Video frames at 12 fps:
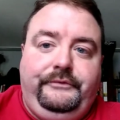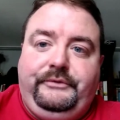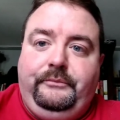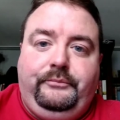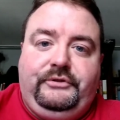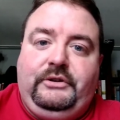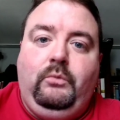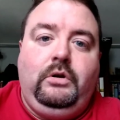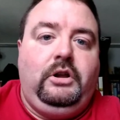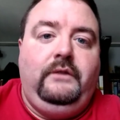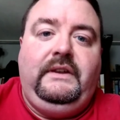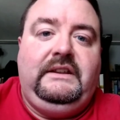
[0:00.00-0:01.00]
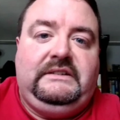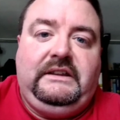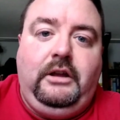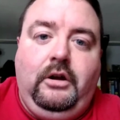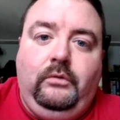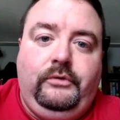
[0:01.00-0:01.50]
someone could have easily
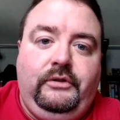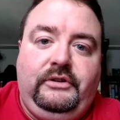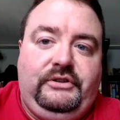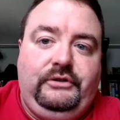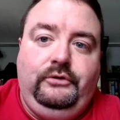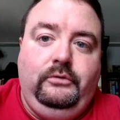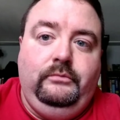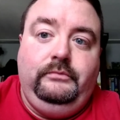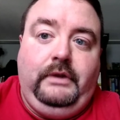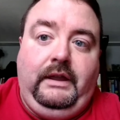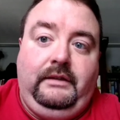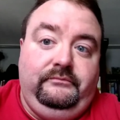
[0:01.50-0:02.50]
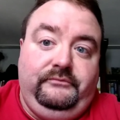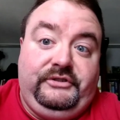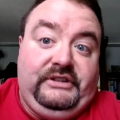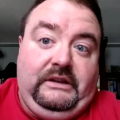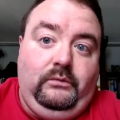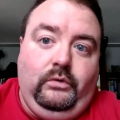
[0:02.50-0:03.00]
gone to the tomb and
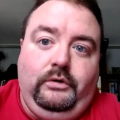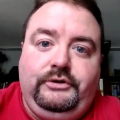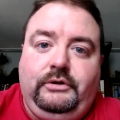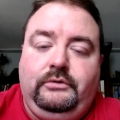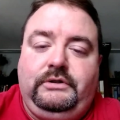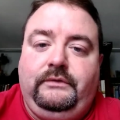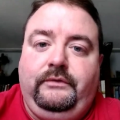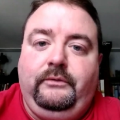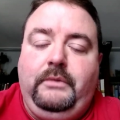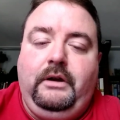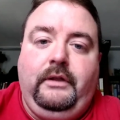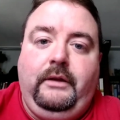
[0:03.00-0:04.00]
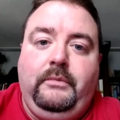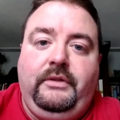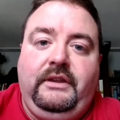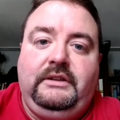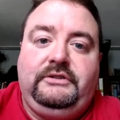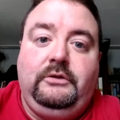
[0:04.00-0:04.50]
seen where Joseph of
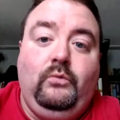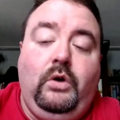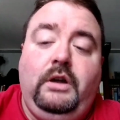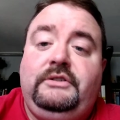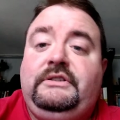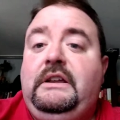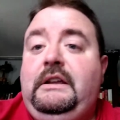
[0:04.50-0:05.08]
Arimathea's tomb was,